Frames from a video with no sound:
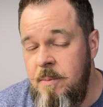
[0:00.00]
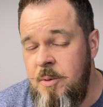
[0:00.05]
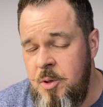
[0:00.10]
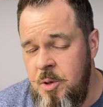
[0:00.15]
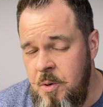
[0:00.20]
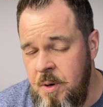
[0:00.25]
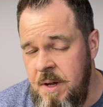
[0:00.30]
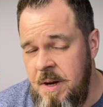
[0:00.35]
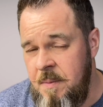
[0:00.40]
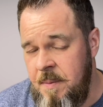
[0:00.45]

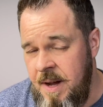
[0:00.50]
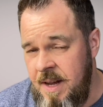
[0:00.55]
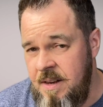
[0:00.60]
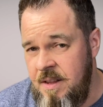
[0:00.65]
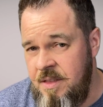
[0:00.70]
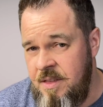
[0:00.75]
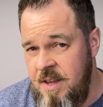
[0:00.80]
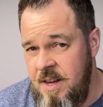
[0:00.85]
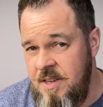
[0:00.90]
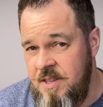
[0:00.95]
talking about the
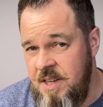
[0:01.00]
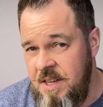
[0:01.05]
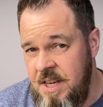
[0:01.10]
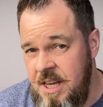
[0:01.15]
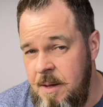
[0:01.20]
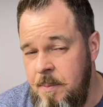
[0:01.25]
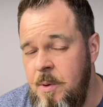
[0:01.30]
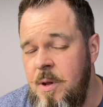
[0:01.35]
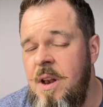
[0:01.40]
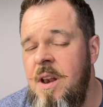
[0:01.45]
things that
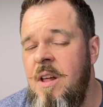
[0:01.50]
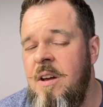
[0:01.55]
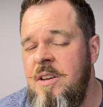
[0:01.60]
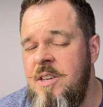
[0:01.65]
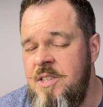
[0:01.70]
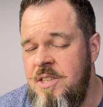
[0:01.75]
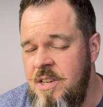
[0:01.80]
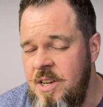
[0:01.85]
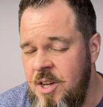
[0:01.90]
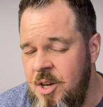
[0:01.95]
keep you
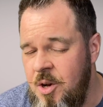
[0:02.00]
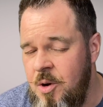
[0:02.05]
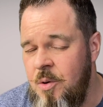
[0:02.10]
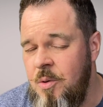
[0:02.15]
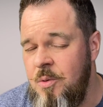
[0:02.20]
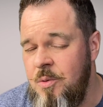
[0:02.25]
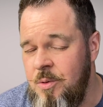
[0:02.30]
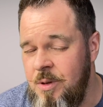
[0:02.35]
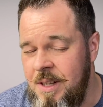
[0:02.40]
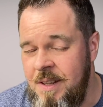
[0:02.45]
nice and
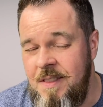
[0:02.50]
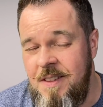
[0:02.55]
cool in